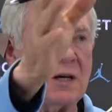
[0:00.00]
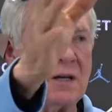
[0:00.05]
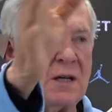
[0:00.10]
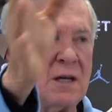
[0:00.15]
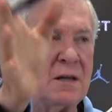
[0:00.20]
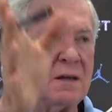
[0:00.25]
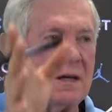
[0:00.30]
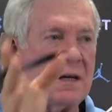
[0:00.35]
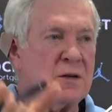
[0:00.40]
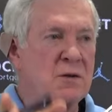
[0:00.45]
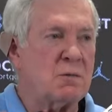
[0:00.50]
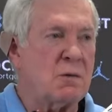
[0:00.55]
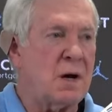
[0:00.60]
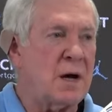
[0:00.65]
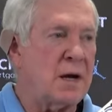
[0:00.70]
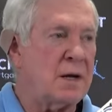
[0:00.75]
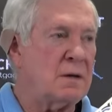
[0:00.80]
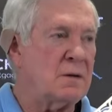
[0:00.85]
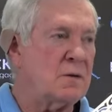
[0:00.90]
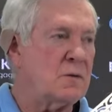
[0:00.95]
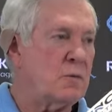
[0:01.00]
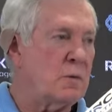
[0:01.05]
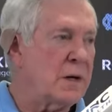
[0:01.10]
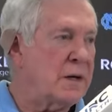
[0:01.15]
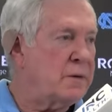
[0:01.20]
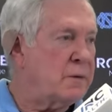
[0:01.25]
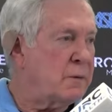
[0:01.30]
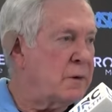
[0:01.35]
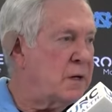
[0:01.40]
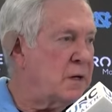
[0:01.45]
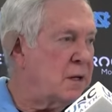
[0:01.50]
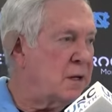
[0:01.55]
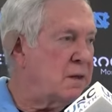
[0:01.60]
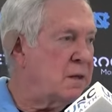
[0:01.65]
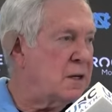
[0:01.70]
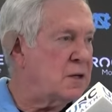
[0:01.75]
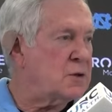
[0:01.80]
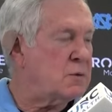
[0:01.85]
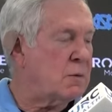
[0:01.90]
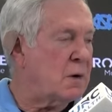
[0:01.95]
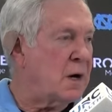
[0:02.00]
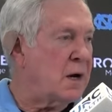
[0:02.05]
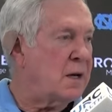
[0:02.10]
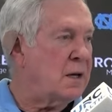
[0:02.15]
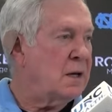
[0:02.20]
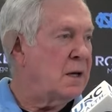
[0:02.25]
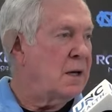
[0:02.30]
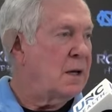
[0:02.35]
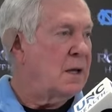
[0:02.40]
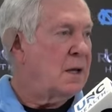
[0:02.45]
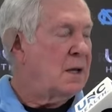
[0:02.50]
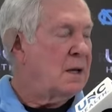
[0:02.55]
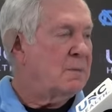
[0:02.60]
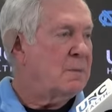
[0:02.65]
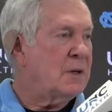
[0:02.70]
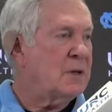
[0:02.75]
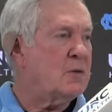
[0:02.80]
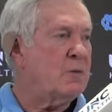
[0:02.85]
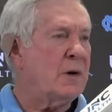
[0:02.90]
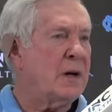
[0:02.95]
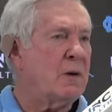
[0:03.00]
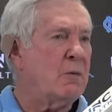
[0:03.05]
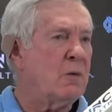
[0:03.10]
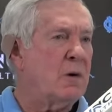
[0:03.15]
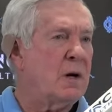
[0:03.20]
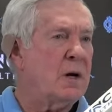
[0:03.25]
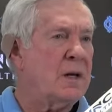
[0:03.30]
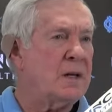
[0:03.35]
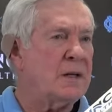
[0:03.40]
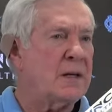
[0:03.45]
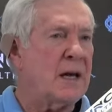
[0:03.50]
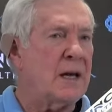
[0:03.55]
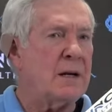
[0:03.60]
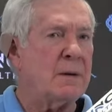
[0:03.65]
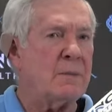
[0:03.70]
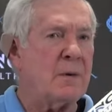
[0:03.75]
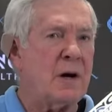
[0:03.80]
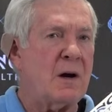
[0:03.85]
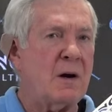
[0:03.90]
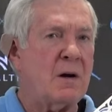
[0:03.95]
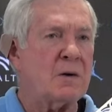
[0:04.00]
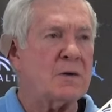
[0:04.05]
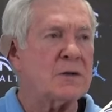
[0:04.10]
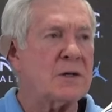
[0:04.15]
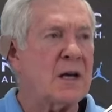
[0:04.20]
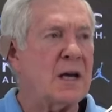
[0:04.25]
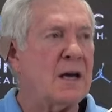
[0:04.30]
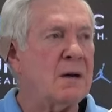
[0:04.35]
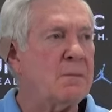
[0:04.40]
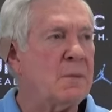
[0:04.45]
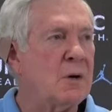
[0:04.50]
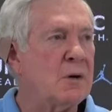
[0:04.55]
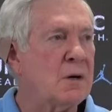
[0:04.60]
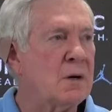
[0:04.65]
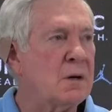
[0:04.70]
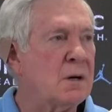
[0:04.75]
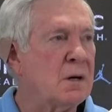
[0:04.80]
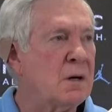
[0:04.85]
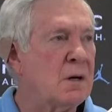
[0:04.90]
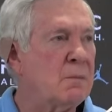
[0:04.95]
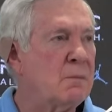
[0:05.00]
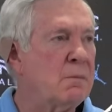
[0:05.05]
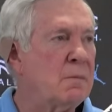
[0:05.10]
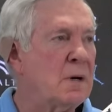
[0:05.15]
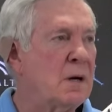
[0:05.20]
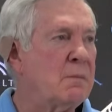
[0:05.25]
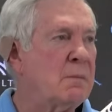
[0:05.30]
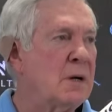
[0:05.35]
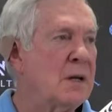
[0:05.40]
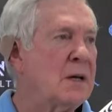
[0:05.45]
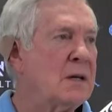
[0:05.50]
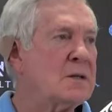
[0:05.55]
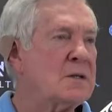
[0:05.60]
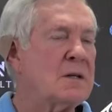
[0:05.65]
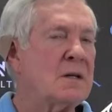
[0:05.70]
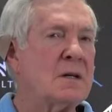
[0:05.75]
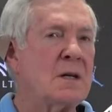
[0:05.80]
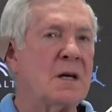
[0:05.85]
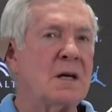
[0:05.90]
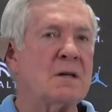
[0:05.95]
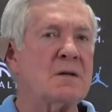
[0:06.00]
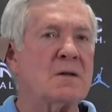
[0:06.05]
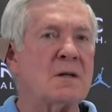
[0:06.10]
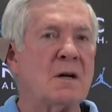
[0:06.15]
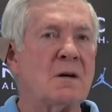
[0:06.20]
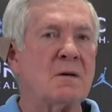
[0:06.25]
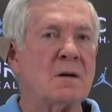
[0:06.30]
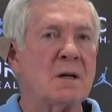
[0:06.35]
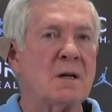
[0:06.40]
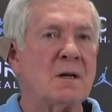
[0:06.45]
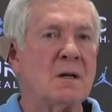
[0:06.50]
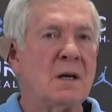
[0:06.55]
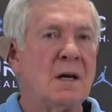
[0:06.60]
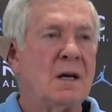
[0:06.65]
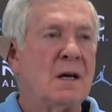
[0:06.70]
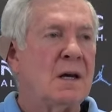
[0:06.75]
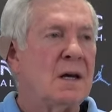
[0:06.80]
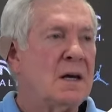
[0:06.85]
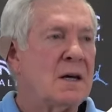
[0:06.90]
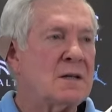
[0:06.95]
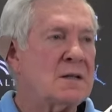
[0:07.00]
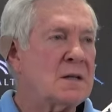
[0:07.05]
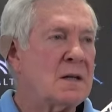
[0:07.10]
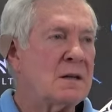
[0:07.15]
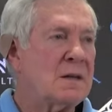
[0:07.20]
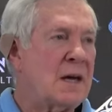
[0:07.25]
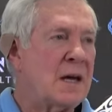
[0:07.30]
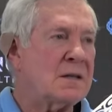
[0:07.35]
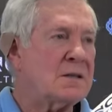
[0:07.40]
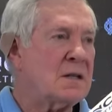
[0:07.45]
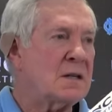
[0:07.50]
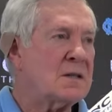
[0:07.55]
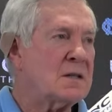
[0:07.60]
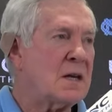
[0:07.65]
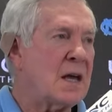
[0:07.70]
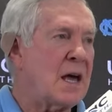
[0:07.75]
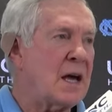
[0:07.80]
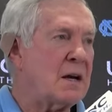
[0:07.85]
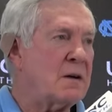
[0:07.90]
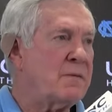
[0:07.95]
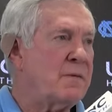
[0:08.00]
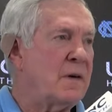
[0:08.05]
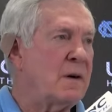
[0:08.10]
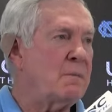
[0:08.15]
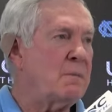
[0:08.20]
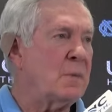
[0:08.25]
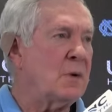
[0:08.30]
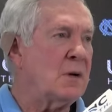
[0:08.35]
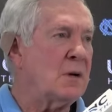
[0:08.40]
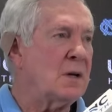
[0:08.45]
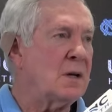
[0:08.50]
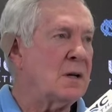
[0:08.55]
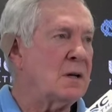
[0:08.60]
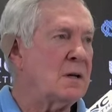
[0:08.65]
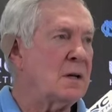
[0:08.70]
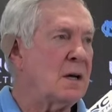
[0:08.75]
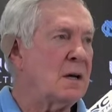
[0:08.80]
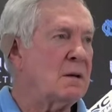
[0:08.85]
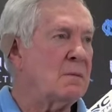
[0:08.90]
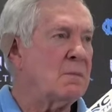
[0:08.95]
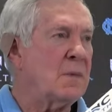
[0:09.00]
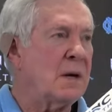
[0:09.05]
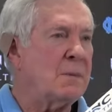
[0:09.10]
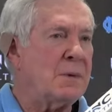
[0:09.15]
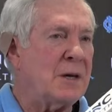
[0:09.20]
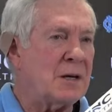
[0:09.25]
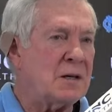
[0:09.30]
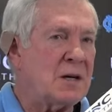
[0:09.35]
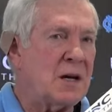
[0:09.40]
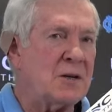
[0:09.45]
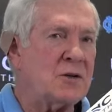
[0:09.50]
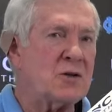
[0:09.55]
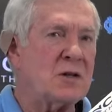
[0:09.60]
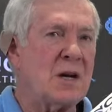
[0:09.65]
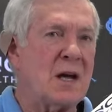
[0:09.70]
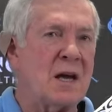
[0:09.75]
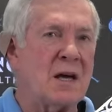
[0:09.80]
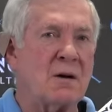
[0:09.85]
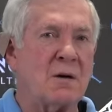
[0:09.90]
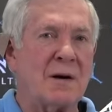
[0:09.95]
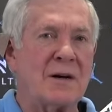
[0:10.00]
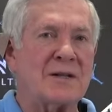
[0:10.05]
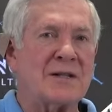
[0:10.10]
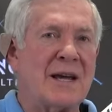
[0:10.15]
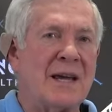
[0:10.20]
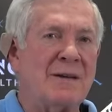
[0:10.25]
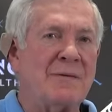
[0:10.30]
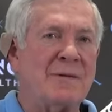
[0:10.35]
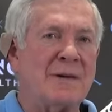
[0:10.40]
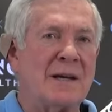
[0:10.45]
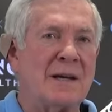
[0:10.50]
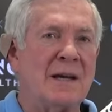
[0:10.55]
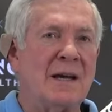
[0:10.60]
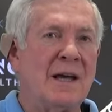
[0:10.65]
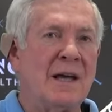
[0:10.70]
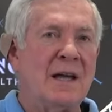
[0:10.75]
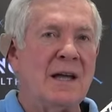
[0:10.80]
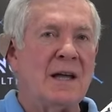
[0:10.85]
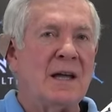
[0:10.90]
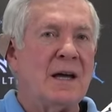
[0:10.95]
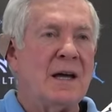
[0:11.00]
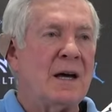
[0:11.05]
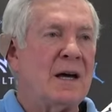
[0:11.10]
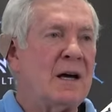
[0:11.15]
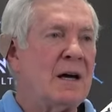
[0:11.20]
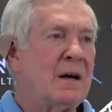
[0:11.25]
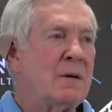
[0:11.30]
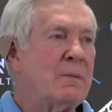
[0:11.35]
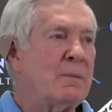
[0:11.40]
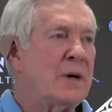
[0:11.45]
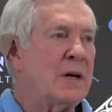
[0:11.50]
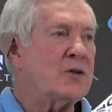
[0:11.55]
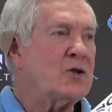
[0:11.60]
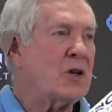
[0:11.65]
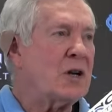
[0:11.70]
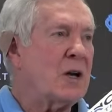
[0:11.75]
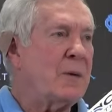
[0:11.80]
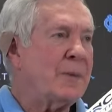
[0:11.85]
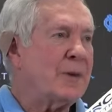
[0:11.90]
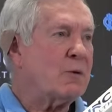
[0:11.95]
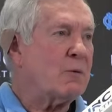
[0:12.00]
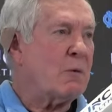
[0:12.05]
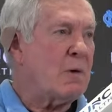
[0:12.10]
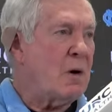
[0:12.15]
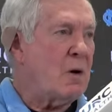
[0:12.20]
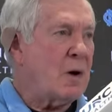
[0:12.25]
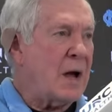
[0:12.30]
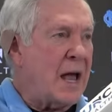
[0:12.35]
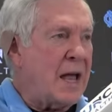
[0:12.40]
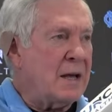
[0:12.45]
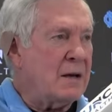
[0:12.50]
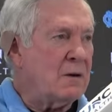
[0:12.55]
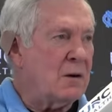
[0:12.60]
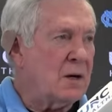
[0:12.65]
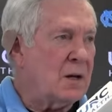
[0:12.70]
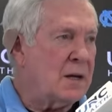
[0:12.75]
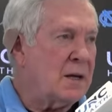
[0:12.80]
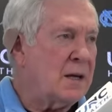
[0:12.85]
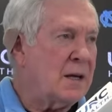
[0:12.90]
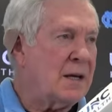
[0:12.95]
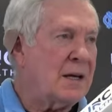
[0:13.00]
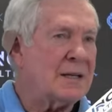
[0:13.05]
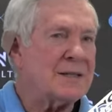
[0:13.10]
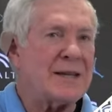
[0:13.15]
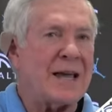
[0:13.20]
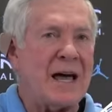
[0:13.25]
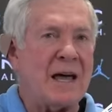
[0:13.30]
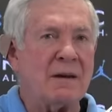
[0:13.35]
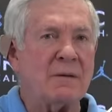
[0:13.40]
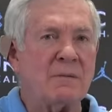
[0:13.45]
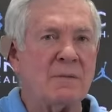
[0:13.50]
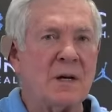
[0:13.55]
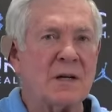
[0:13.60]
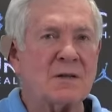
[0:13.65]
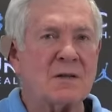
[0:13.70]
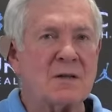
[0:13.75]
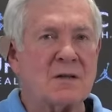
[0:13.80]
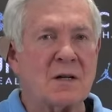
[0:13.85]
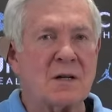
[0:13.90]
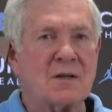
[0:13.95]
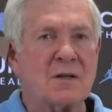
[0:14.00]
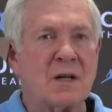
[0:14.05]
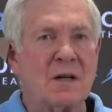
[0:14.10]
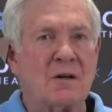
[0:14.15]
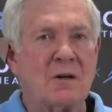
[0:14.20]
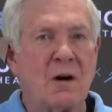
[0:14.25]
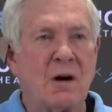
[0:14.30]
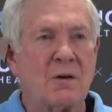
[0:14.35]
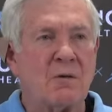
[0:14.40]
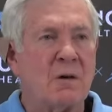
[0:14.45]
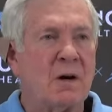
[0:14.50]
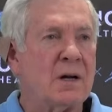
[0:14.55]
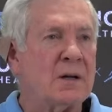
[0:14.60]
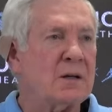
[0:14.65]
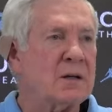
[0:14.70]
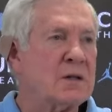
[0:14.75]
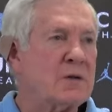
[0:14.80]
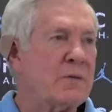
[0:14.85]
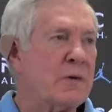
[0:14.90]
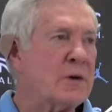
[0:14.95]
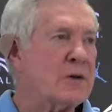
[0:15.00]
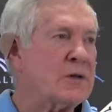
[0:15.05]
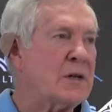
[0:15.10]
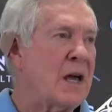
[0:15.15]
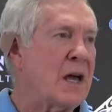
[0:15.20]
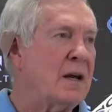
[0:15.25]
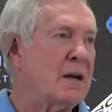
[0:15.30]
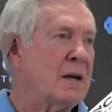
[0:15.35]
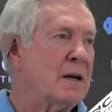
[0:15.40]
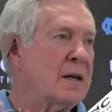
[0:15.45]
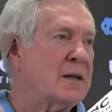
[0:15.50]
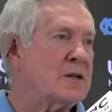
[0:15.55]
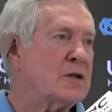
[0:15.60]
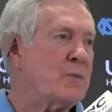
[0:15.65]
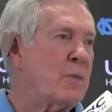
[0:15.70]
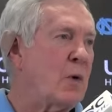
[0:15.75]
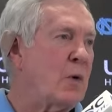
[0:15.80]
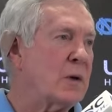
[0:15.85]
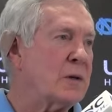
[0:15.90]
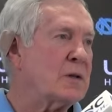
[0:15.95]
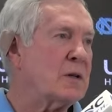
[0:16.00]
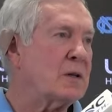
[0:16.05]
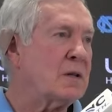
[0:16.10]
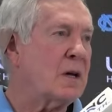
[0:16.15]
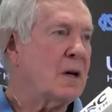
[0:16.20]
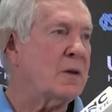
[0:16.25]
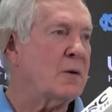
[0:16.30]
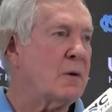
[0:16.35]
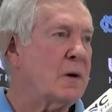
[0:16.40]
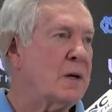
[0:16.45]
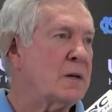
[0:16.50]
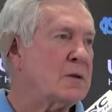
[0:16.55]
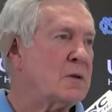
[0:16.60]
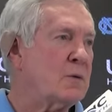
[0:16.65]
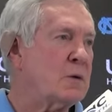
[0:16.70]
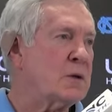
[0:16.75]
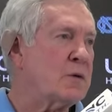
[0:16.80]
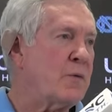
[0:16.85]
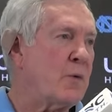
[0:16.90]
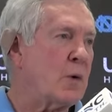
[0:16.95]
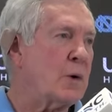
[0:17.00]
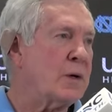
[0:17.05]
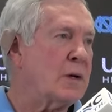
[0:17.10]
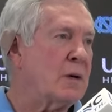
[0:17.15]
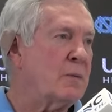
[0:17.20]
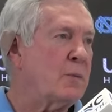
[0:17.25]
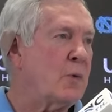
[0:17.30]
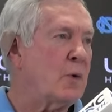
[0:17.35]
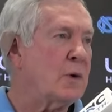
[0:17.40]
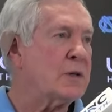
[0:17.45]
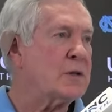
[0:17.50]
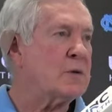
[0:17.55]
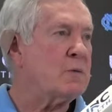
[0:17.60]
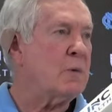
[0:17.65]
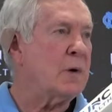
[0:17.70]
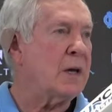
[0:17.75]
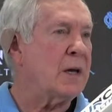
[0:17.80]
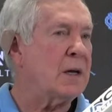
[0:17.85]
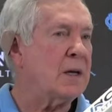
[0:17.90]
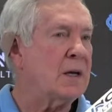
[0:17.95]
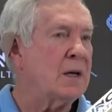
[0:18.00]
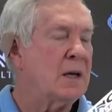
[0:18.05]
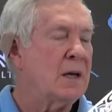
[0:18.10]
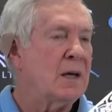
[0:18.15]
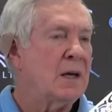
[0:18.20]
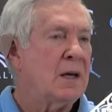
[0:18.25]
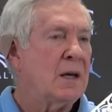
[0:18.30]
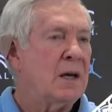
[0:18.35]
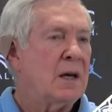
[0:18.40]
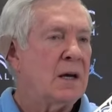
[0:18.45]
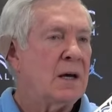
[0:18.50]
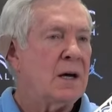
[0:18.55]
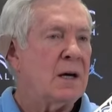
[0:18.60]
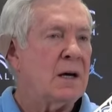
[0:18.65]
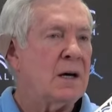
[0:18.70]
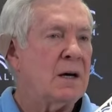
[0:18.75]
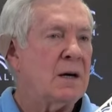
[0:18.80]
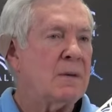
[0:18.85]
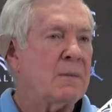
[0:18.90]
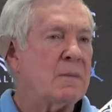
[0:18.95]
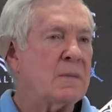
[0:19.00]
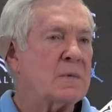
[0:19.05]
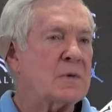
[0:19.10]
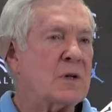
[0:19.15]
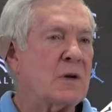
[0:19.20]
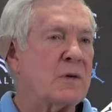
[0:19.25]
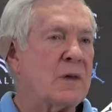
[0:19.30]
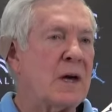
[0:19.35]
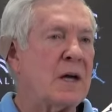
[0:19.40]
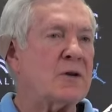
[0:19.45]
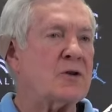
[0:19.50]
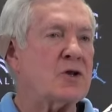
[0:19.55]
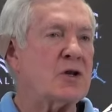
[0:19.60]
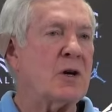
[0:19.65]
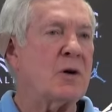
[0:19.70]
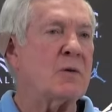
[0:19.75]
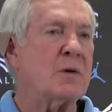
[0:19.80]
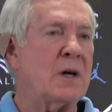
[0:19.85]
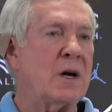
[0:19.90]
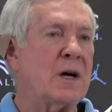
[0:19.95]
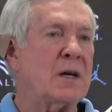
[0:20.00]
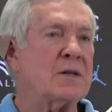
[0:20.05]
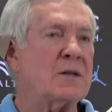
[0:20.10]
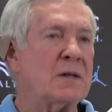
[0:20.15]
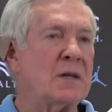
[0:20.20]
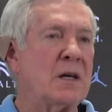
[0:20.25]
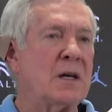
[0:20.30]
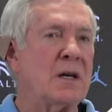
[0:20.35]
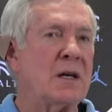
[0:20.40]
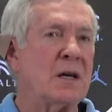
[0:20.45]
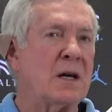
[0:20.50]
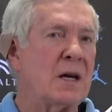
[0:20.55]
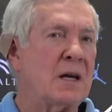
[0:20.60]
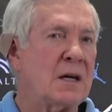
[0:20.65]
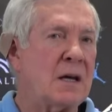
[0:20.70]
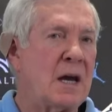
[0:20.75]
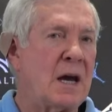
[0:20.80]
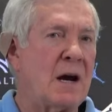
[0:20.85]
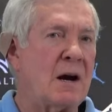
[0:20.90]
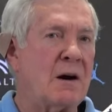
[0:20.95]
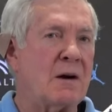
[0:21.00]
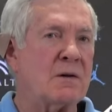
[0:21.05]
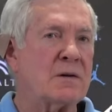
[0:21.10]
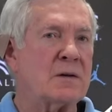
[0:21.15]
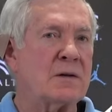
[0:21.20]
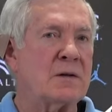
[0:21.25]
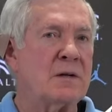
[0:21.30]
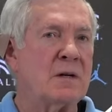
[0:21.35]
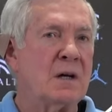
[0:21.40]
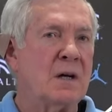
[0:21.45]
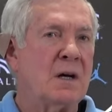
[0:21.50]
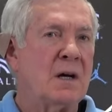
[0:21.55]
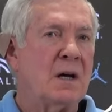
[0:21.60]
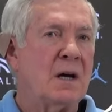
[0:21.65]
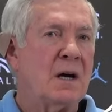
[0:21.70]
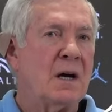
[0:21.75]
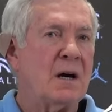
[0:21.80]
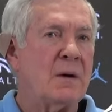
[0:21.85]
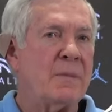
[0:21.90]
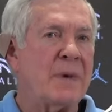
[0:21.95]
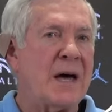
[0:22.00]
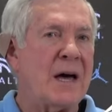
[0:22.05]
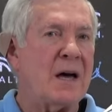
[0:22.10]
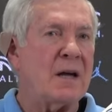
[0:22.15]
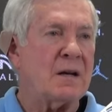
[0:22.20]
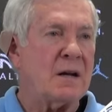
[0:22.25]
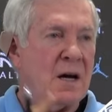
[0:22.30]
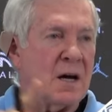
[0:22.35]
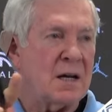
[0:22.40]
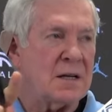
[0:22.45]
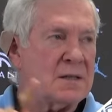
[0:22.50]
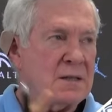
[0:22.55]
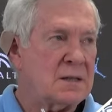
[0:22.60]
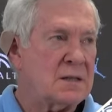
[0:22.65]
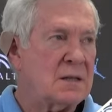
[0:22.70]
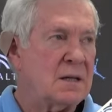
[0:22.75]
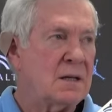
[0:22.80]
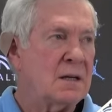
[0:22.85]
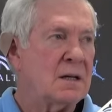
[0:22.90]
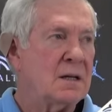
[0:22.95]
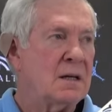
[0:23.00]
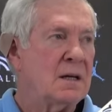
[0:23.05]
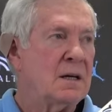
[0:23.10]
He did this right. 23 did this right. But 21, Caleb Koch came on a blitz in the end zone, and he said, that's a sack fumble and maybe a touchdown or a safety, but you come at the wrong angle, and he gets out and makes a 16-yard run, gets first down, at least points at the other end, so it's a 14-point swing. So that showed us that he cared about us.